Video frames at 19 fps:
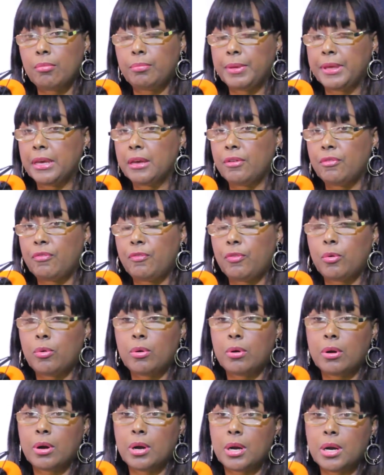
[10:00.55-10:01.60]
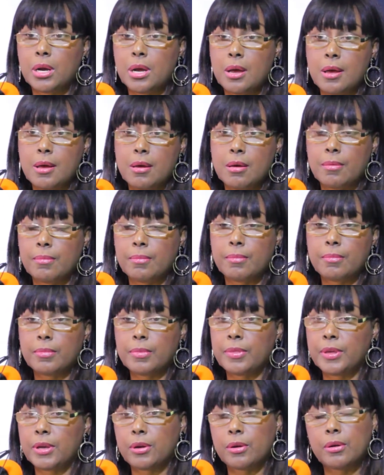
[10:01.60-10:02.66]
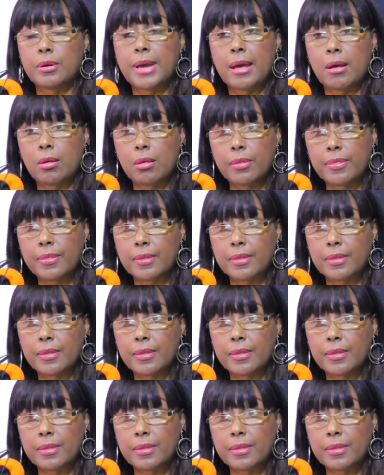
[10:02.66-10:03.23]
be it for their health